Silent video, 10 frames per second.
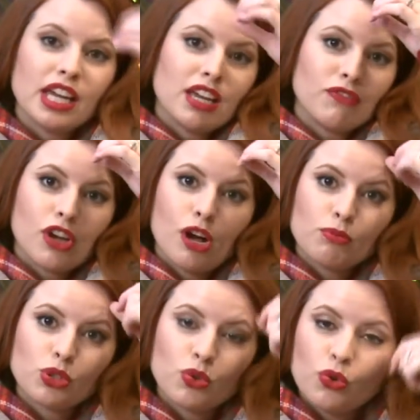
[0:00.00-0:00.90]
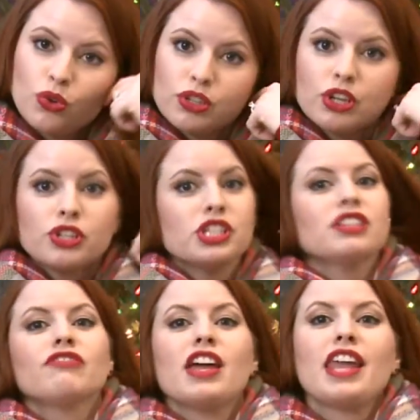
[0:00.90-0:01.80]
if you homeschooled or
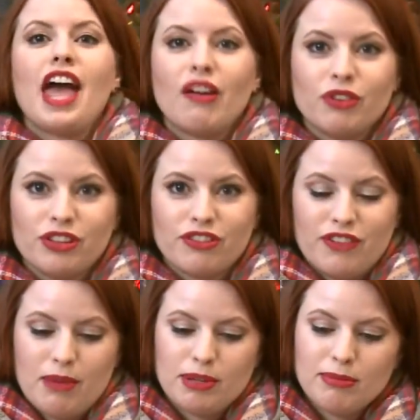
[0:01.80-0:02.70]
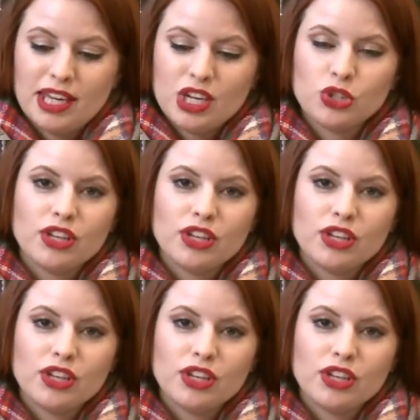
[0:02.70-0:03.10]
just fun to have with your family because you